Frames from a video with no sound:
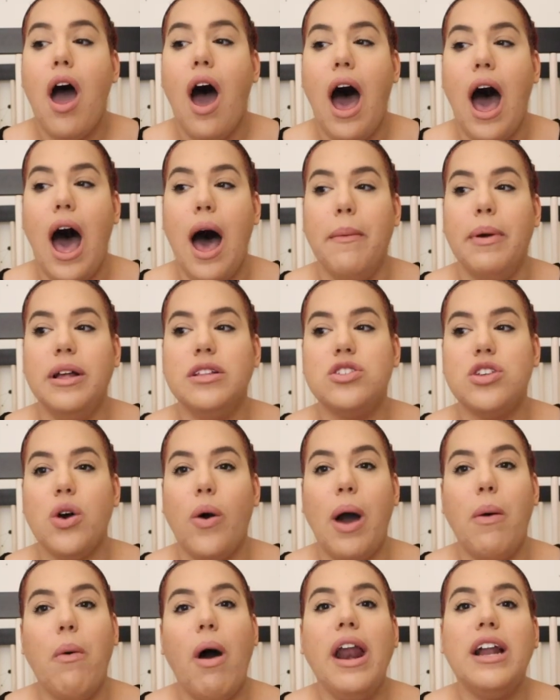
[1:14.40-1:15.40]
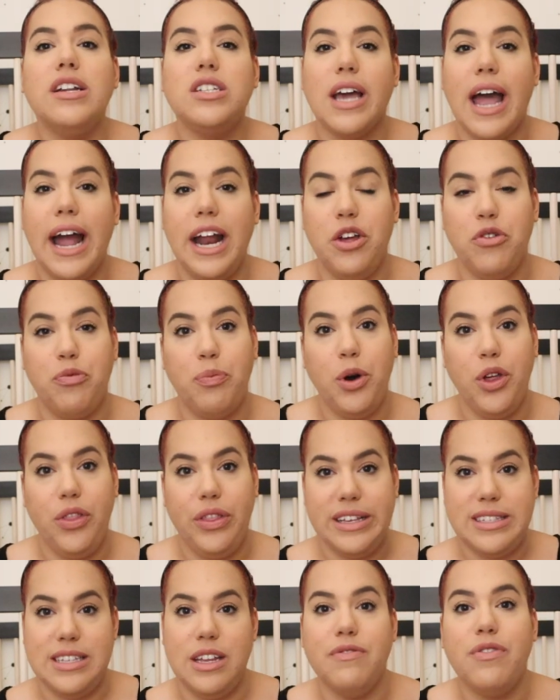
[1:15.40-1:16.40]
And so I wanted to kind of put
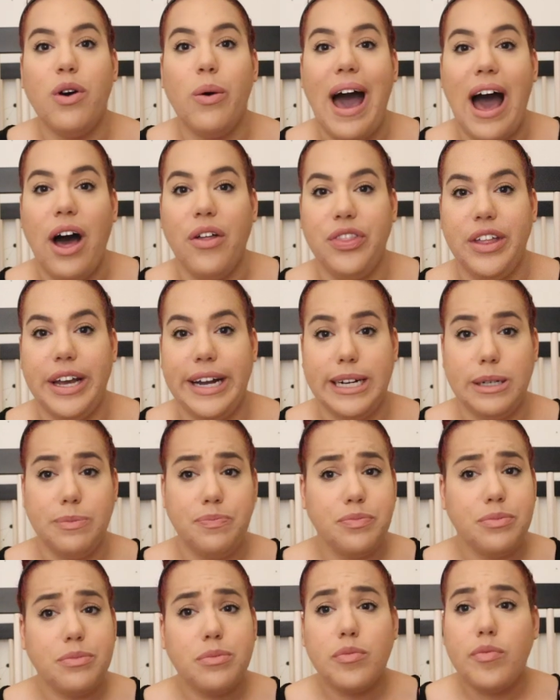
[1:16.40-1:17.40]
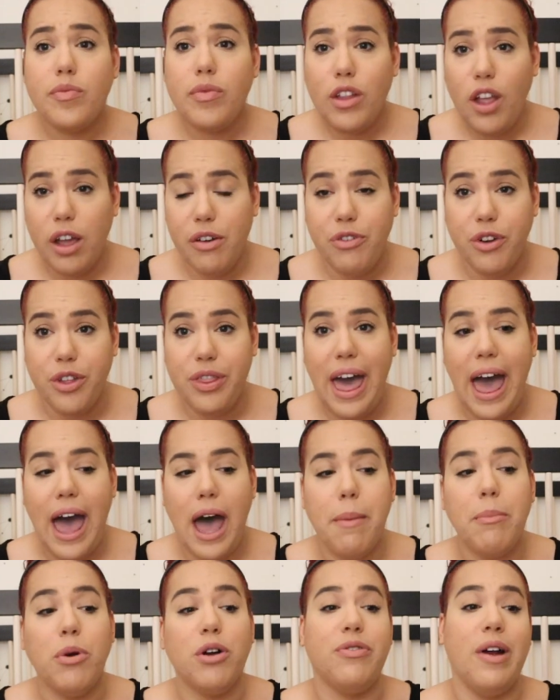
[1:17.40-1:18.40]
this info out there for
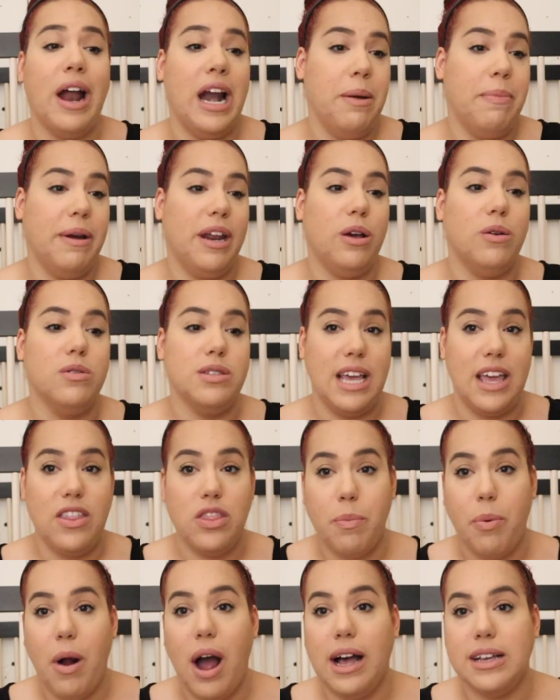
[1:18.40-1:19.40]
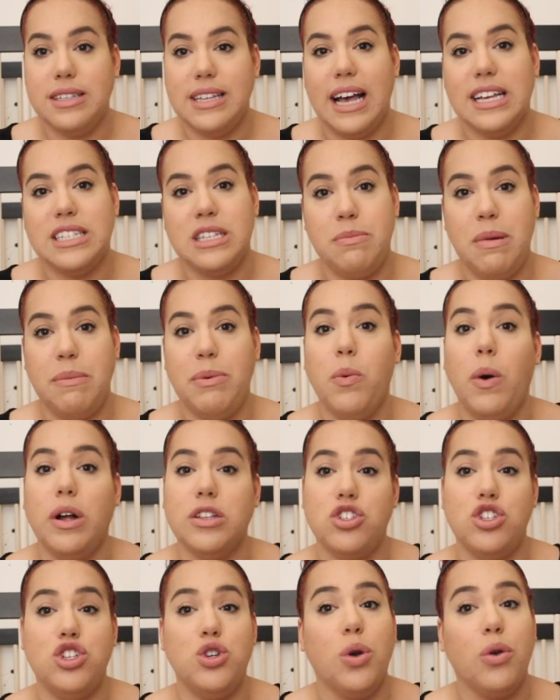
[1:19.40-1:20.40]
them or for anybody who's in the process and maybe
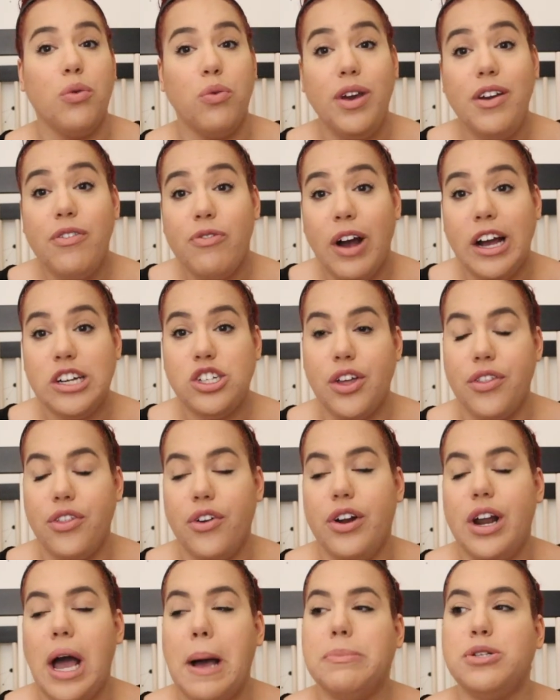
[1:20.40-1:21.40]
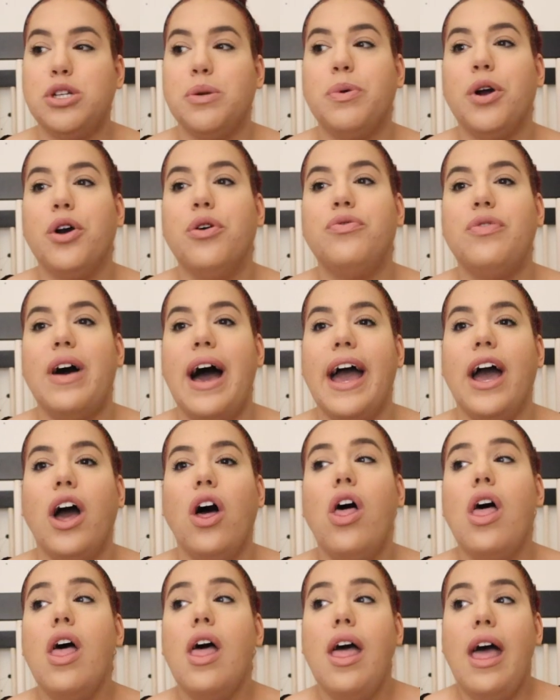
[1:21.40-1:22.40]
wants to do a refresh on their adoption
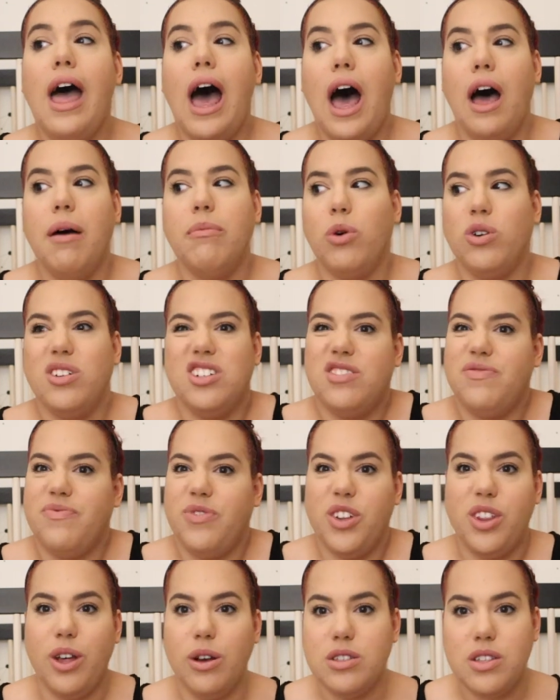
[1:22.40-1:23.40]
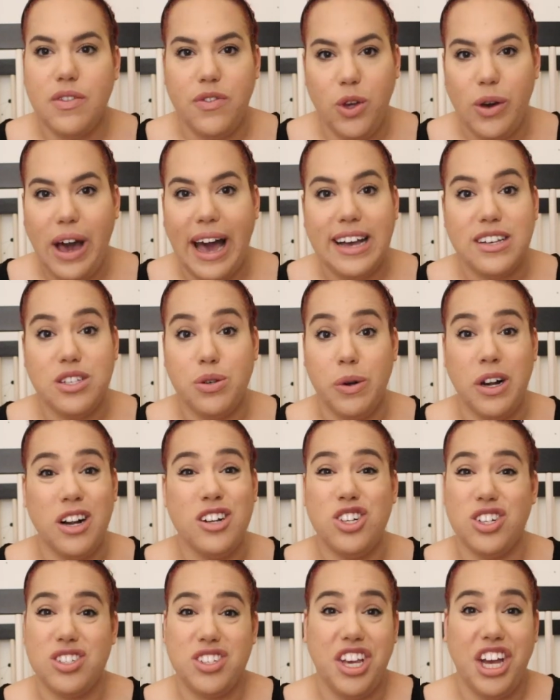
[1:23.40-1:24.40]
profile, or for those of you guys who
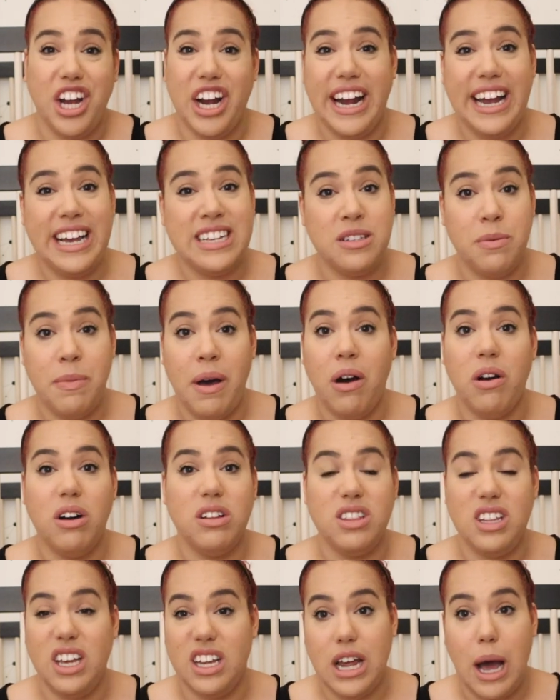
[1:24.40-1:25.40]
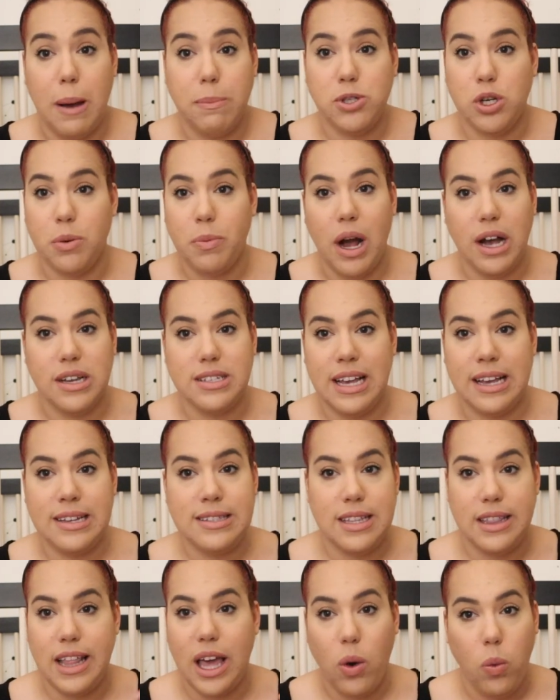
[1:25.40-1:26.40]
are just curious about the adoption
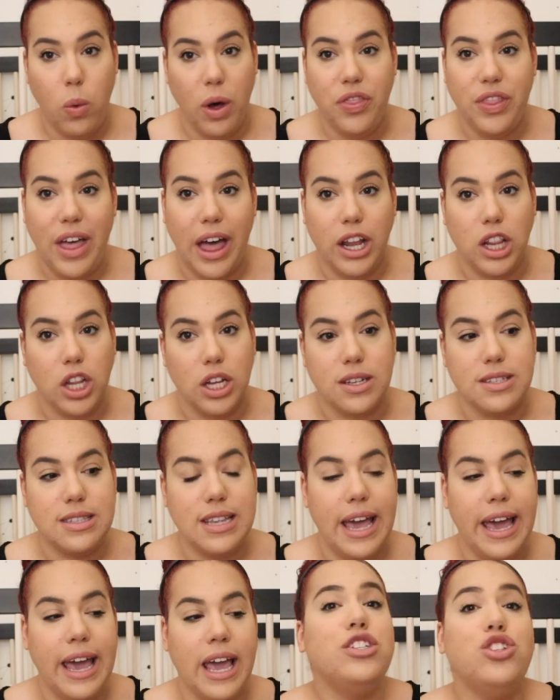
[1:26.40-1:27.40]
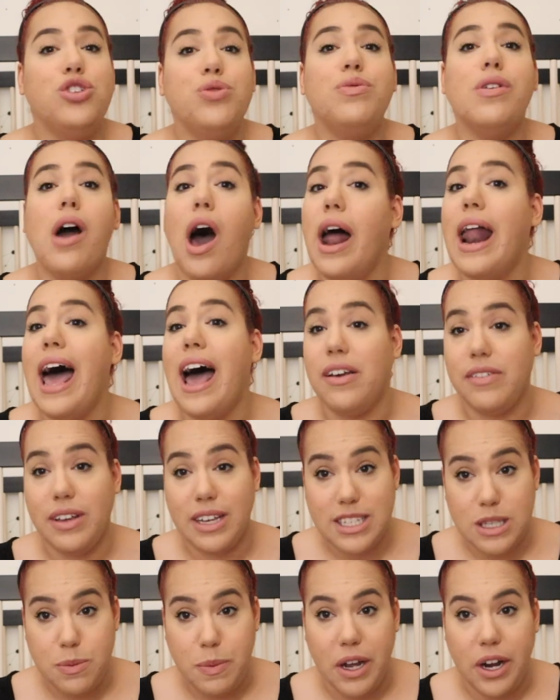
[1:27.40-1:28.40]
process and like what that looks like. I do not have
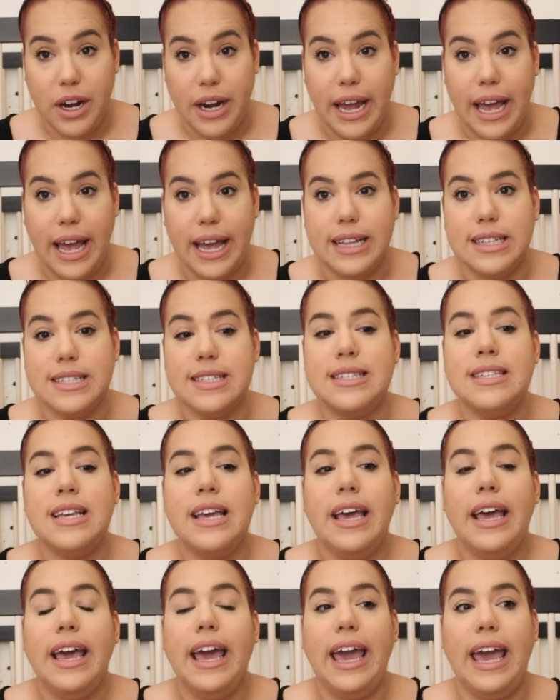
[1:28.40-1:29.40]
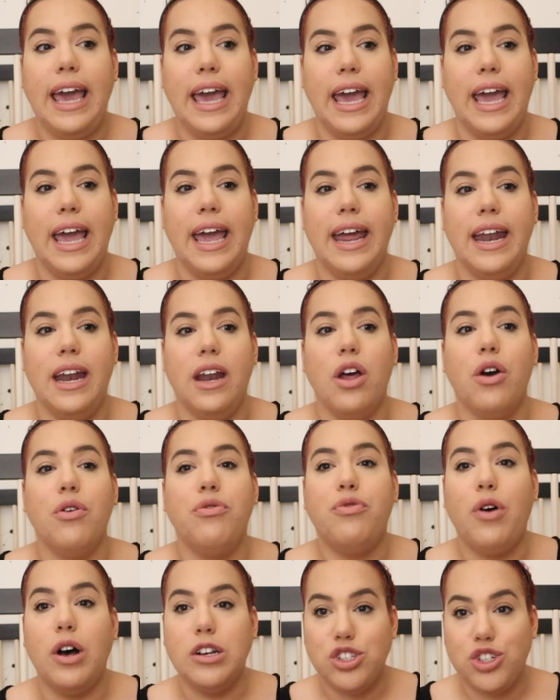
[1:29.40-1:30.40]
experience in
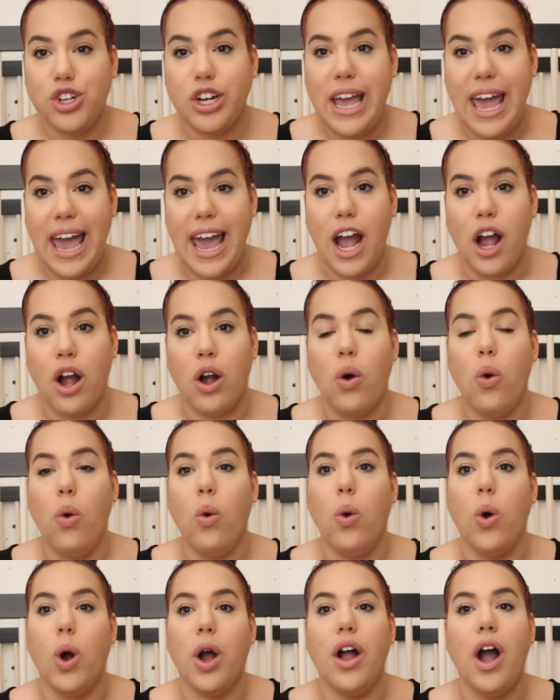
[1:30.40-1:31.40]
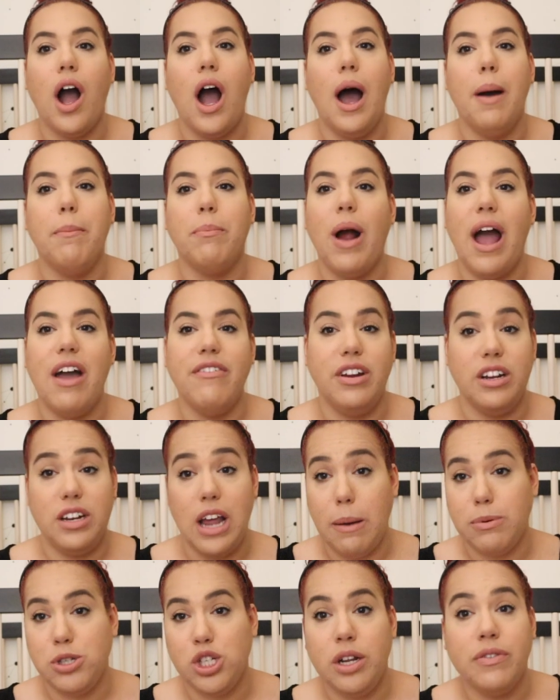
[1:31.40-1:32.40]
foster care or private
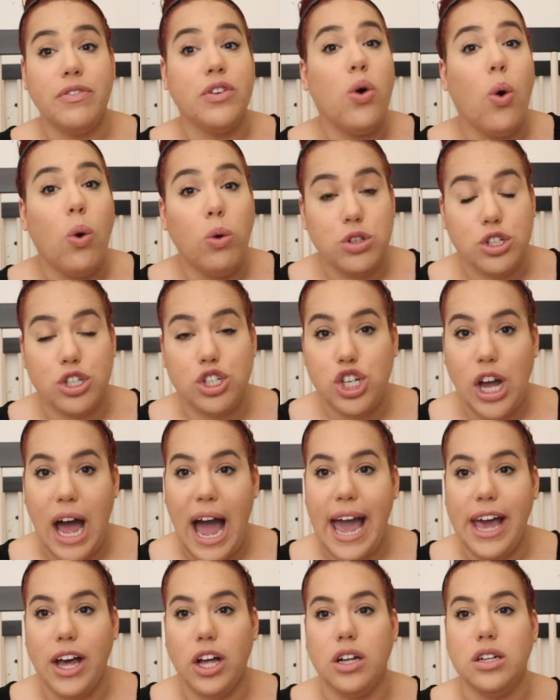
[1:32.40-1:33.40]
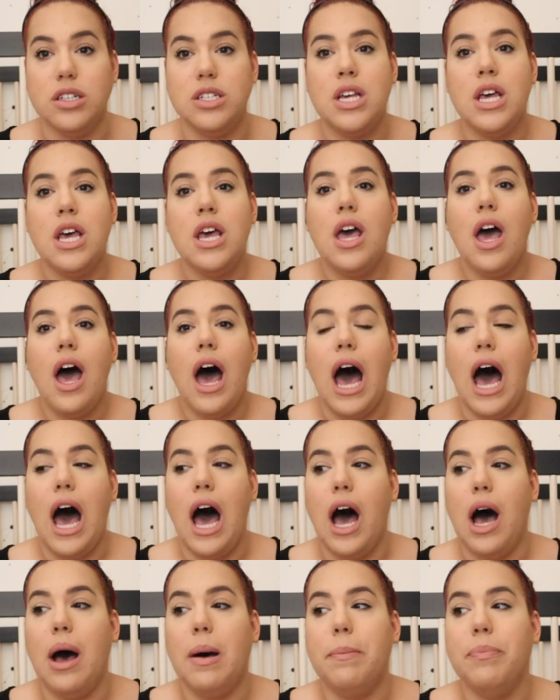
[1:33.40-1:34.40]
adoption of an older child,
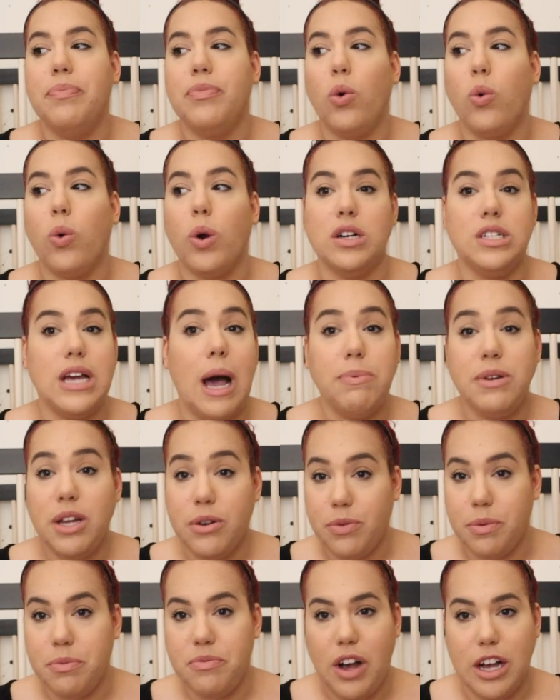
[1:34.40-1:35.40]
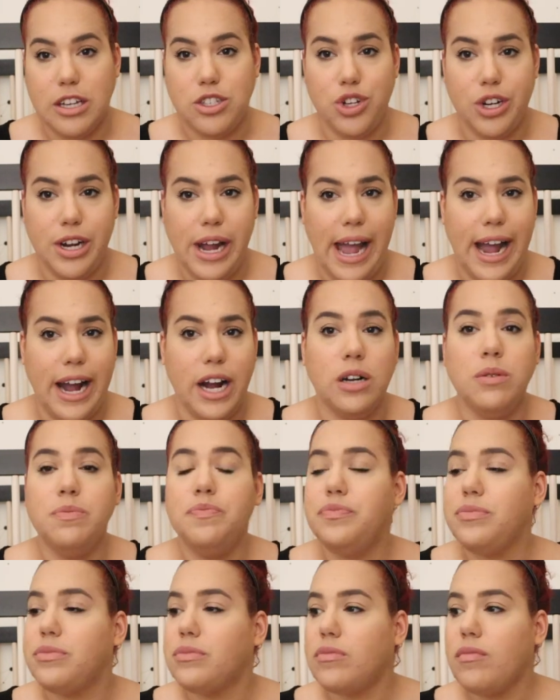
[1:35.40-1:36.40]
or adopting from foster
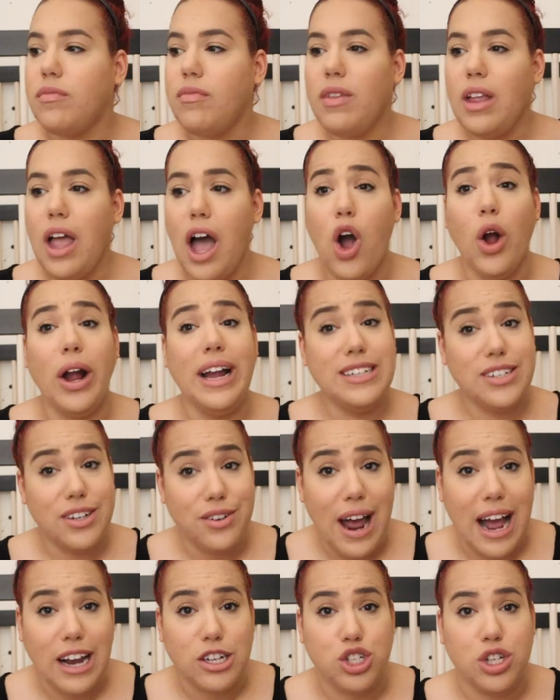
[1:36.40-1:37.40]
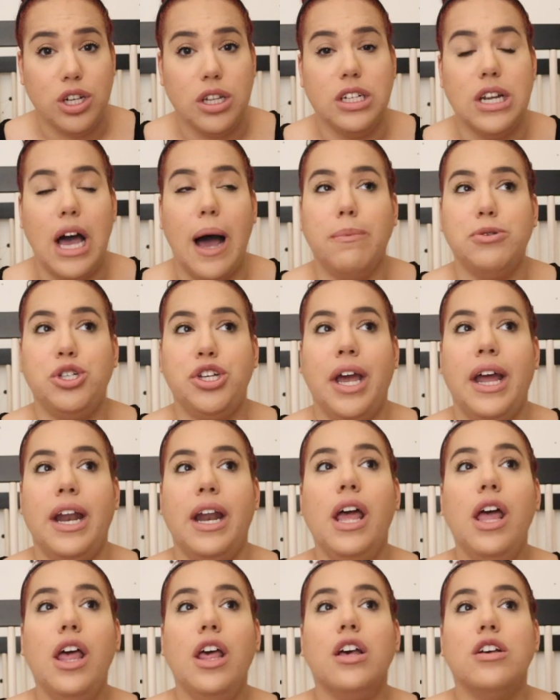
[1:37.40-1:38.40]
care or international adoption.